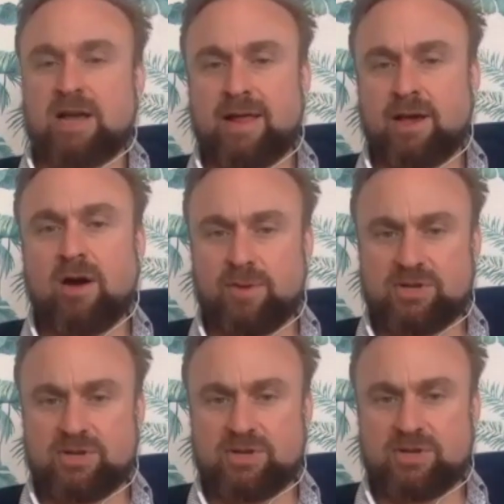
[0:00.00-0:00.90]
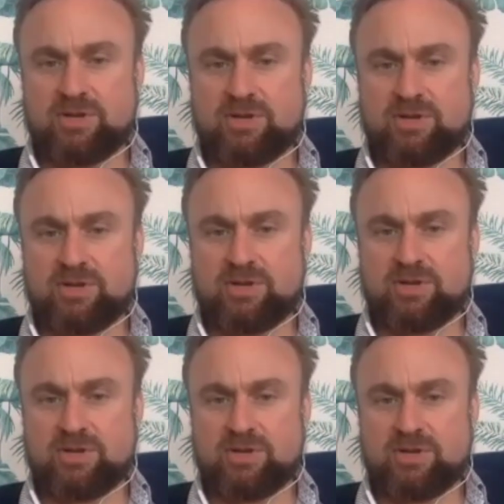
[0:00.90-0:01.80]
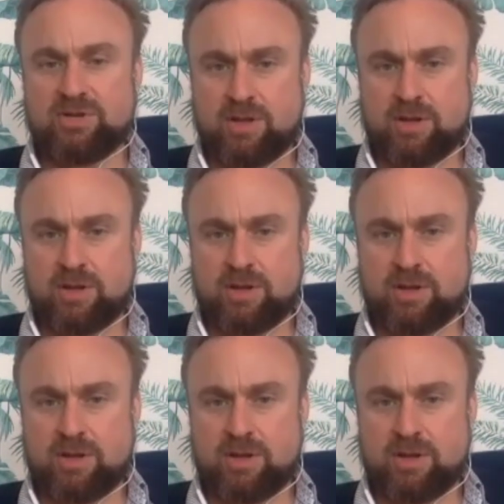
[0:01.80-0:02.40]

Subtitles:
we're psychopathic, we're cut off from each other,